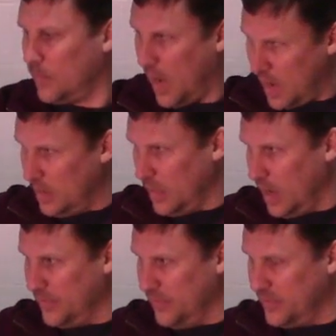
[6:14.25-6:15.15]
I got a
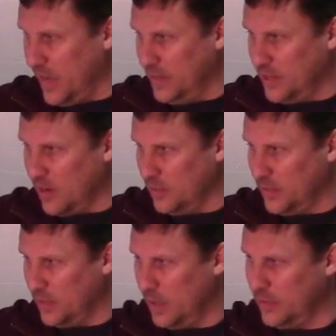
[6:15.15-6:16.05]
lot of different things here on
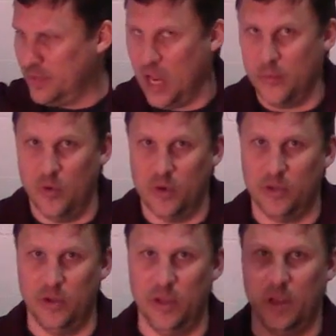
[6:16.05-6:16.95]
the table,
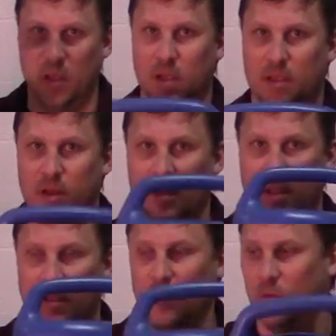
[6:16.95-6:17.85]
including
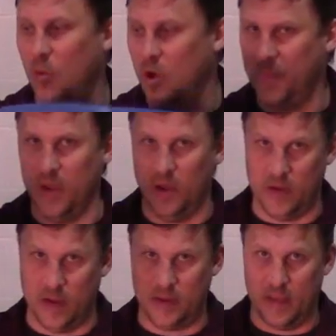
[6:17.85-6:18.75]
a water pail
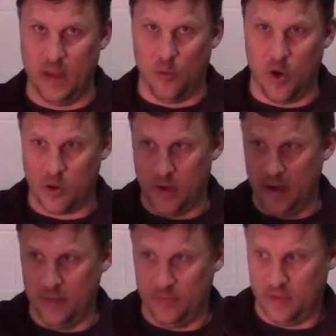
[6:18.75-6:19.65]
that I get water
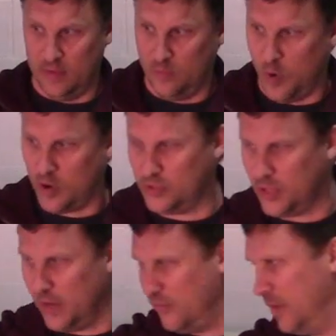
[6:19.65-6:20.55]
in and water
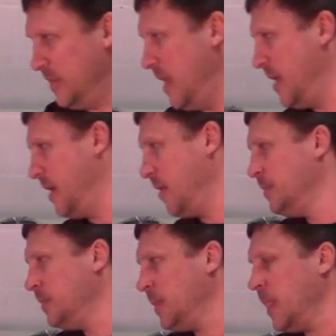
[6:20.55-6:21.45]
stuff with down here,
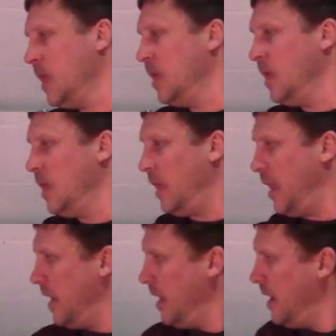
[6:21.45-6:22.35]

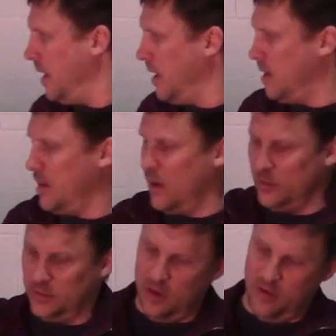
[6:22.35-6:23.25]
and
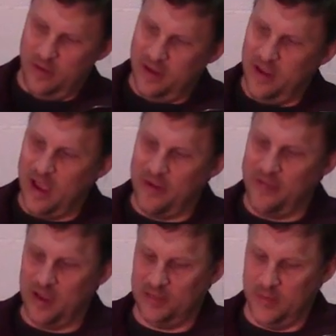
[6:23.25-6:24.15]
also
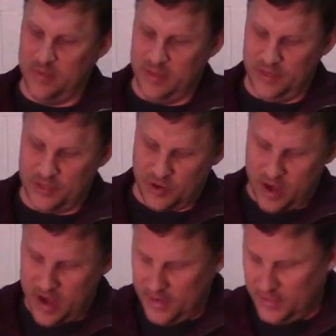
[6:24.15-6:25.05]
I've got some of these
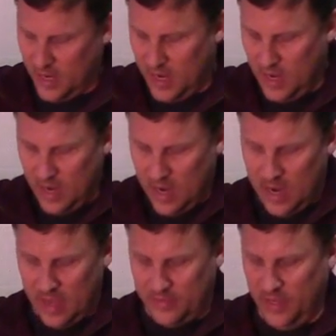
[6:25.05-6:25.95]
trays.
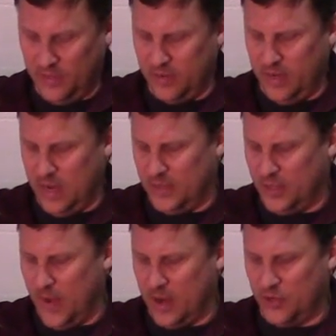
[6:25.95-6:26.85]
These are the
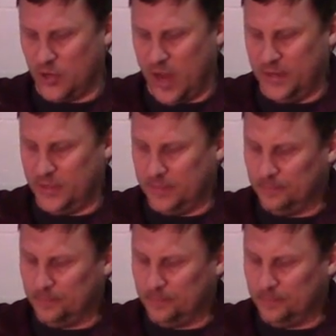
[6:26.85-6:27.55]
tomato trays.